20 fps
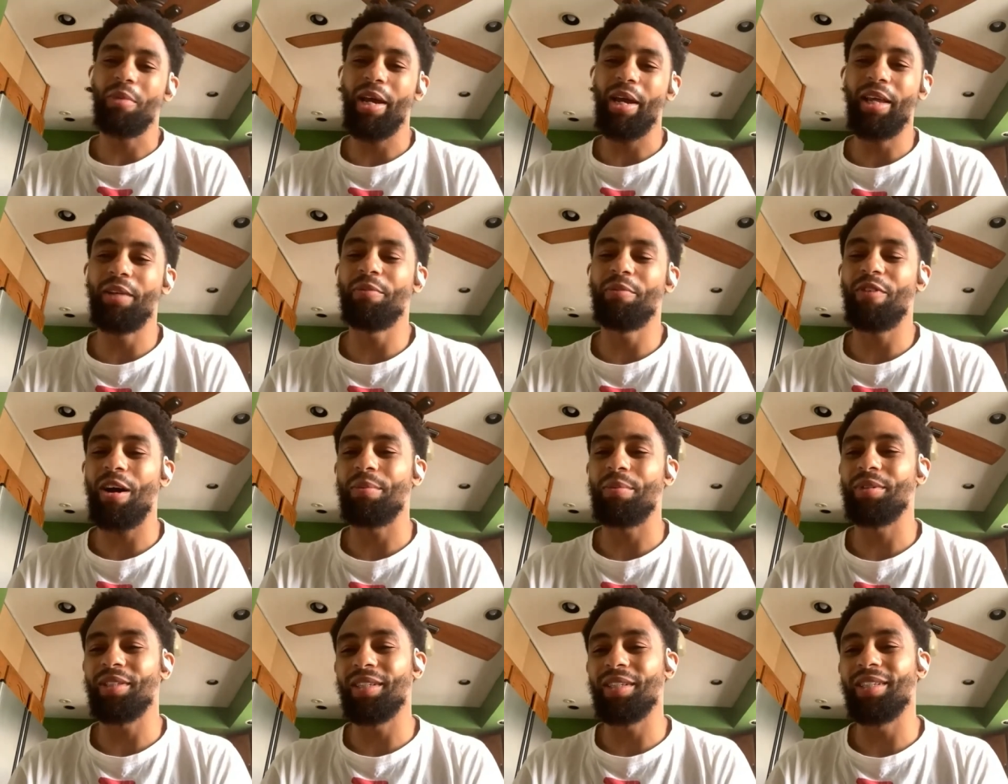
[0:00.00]

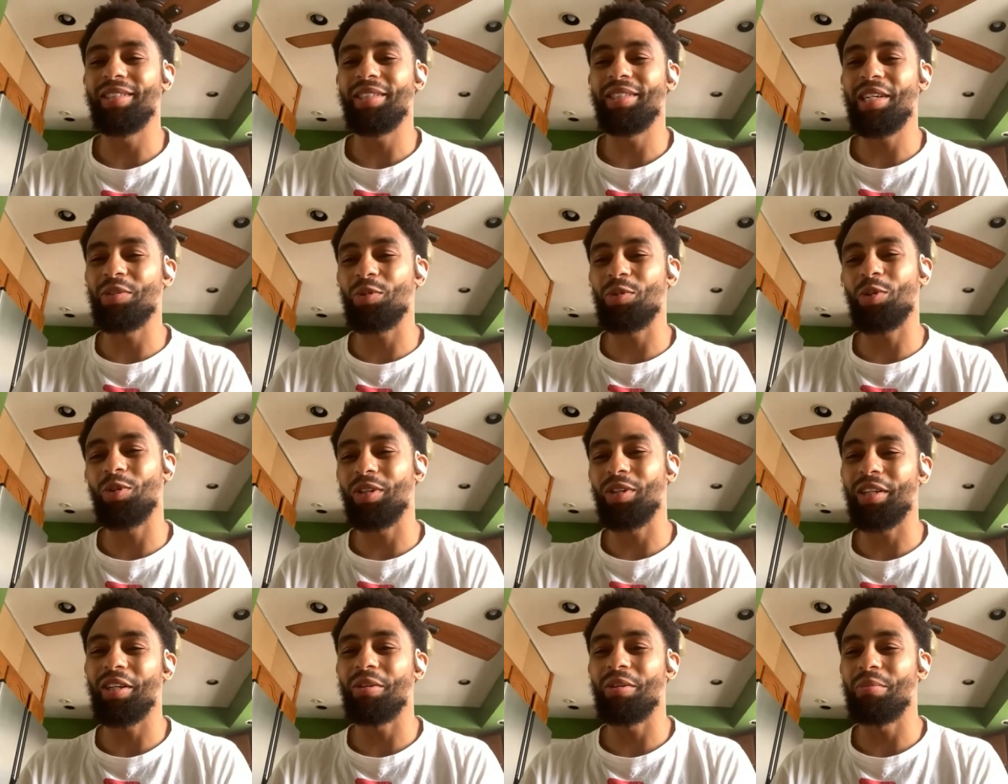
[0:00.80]
85% of the chance we're going
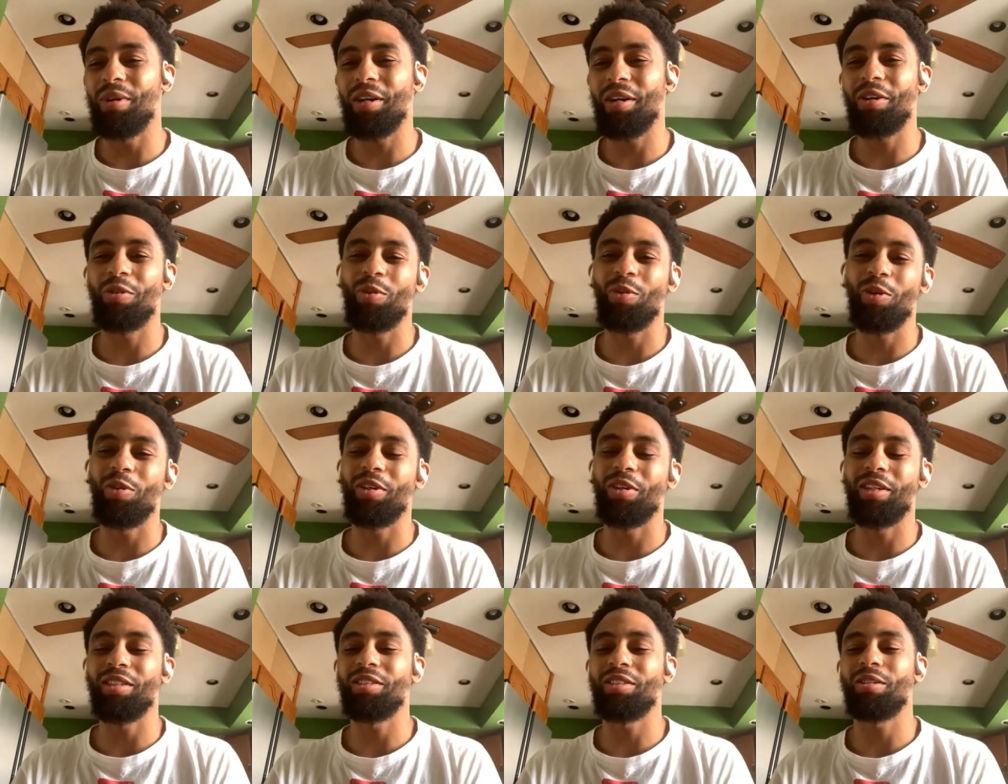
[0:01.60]
to get a bucket, we're going
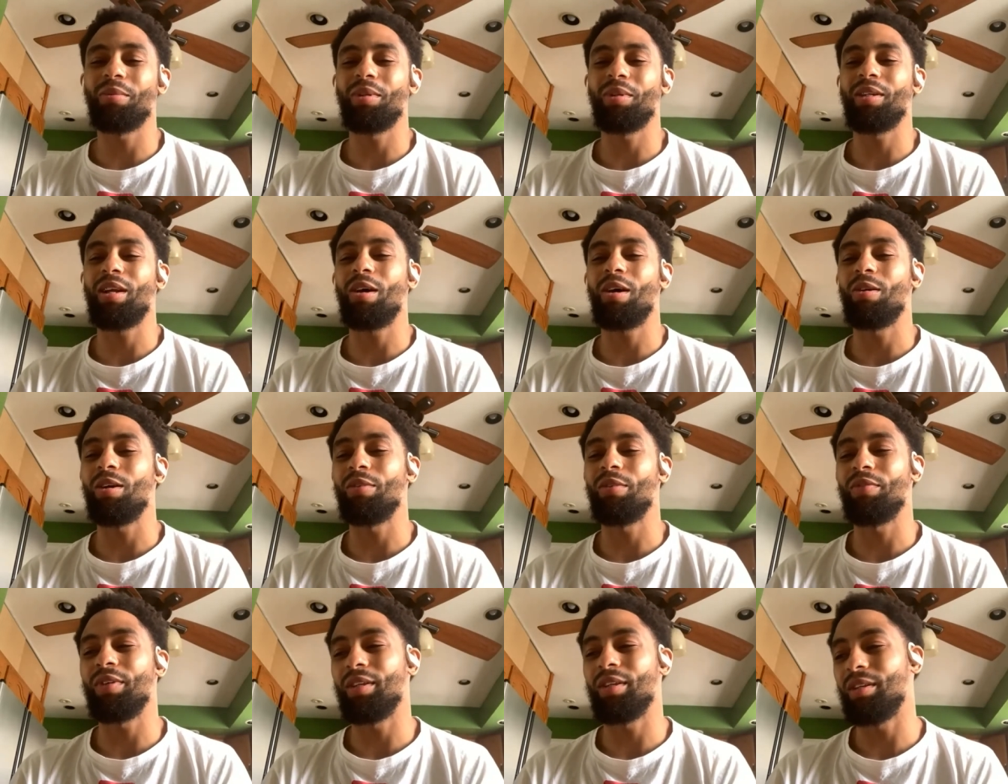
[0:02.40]
to get something out of it.